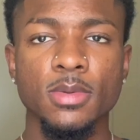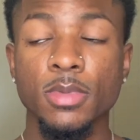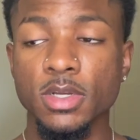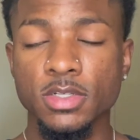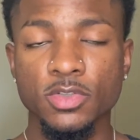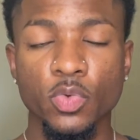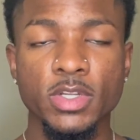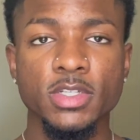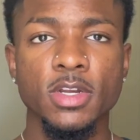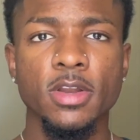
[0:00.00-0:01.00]
but it just
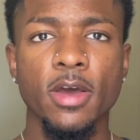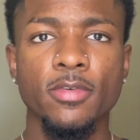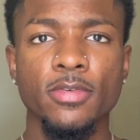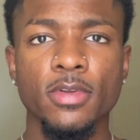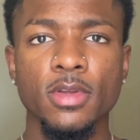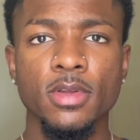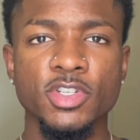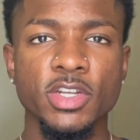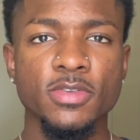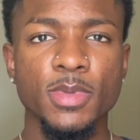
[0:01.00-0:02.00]
wasn't enough.
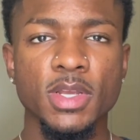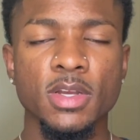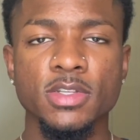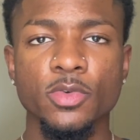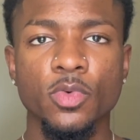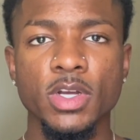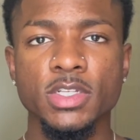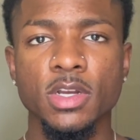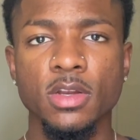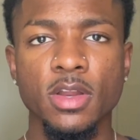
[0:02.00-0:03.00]
Just because it
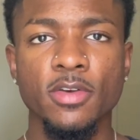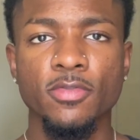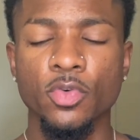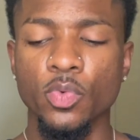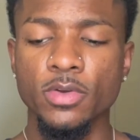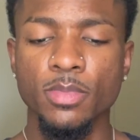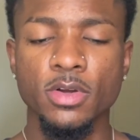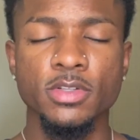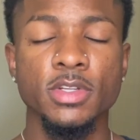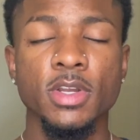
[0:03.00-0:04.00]
wasn't enough for one
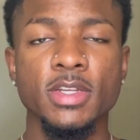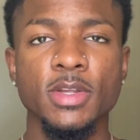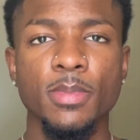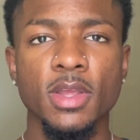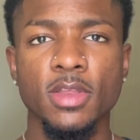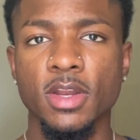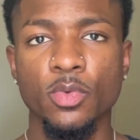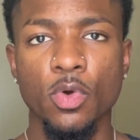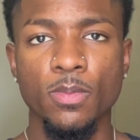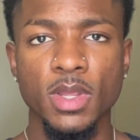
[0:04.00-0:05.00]
person doesn't mean that it
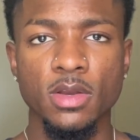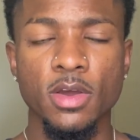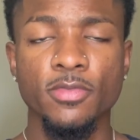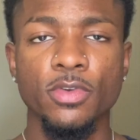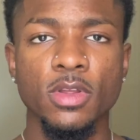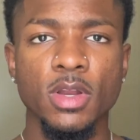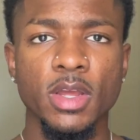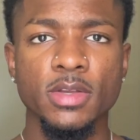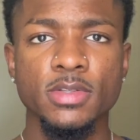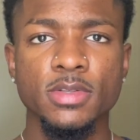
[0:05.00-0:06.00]
won't be enough for the
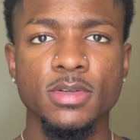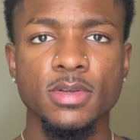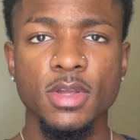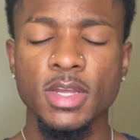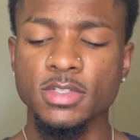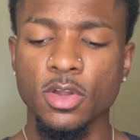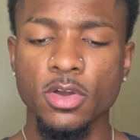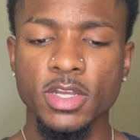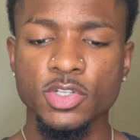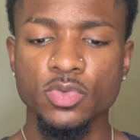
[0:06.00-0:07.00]
next. As
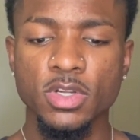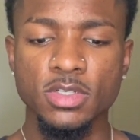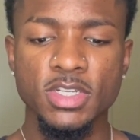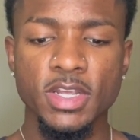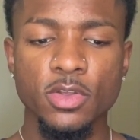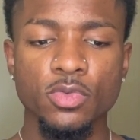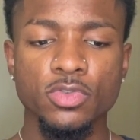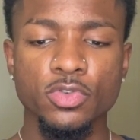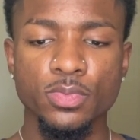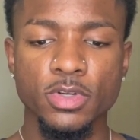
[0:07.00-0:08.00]
long as you continue
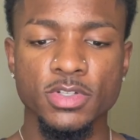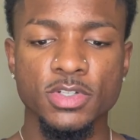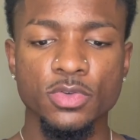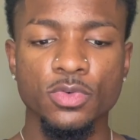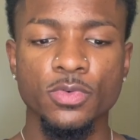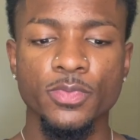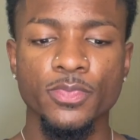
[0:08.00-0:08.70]
to pursue,